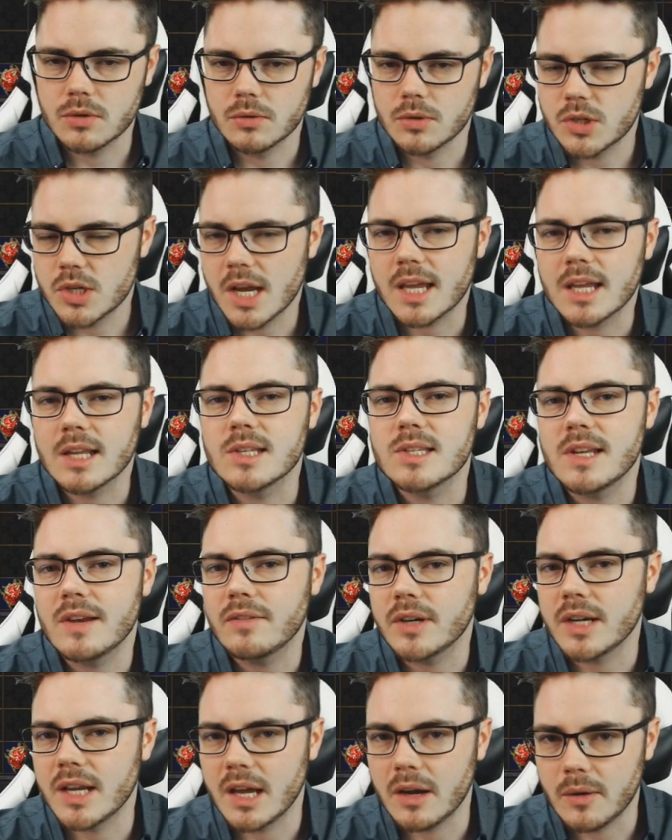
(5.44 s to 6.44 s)
do check-ins
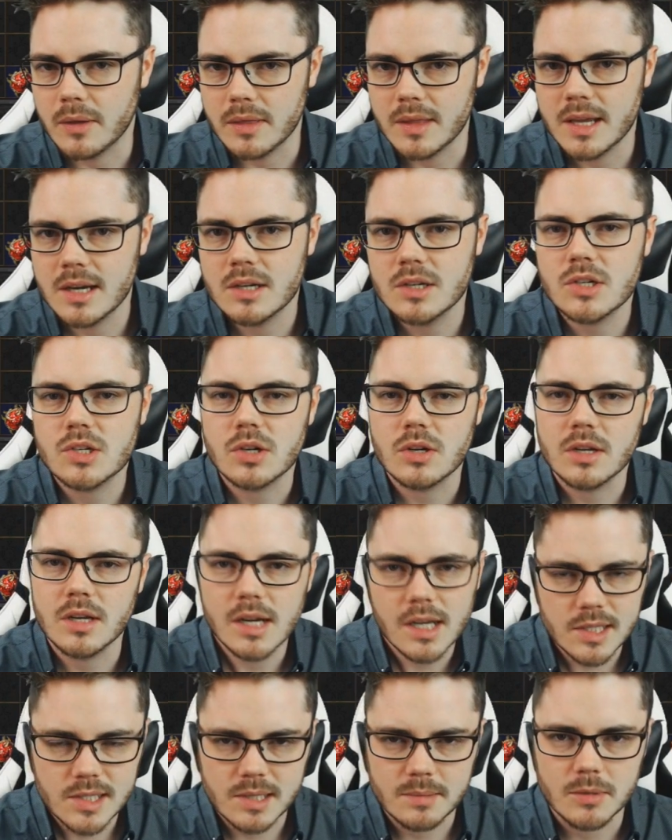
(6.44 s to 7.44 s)
every now and then to show you
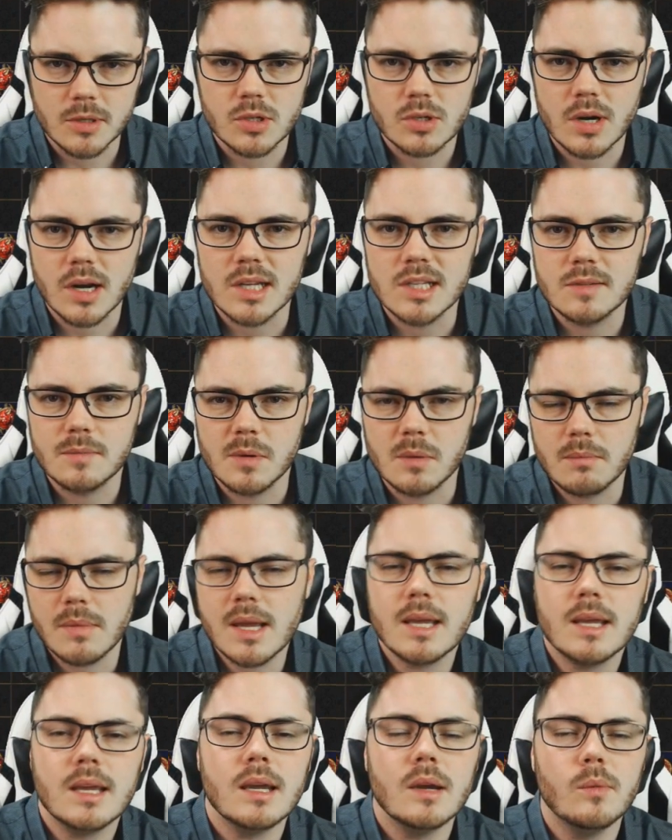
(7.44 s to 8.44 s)
guys some of the trades I've been
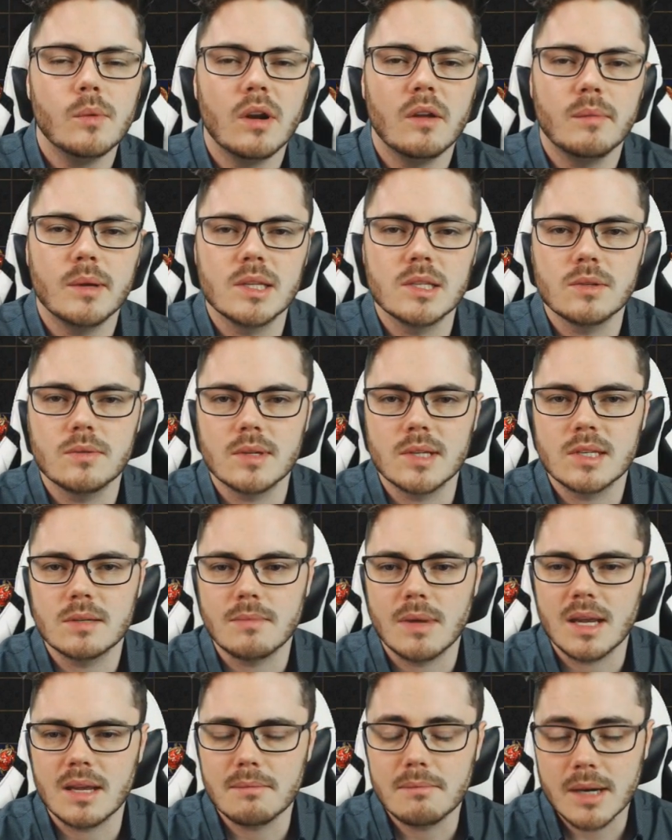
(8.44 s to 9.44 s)
making and what I've been doing to
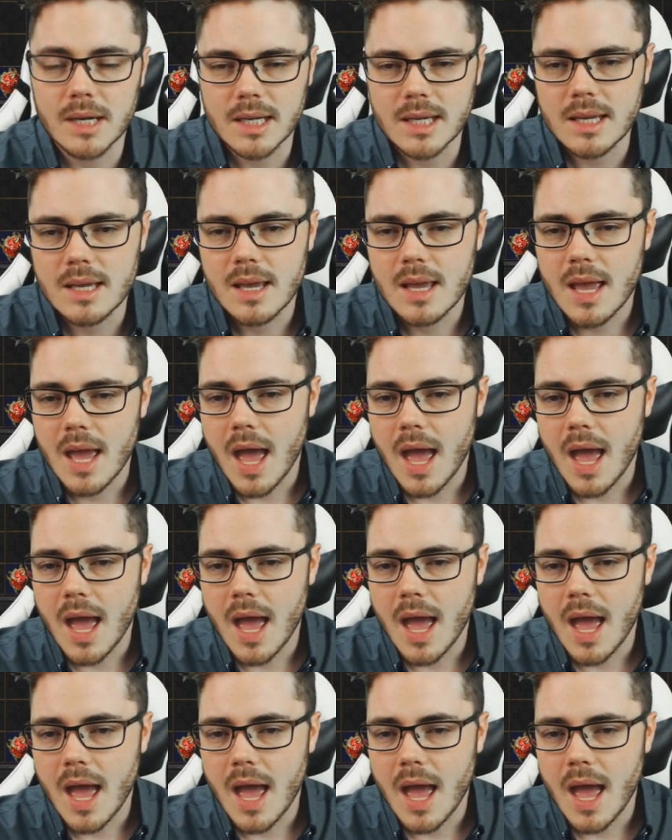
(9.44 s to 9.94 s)
make money.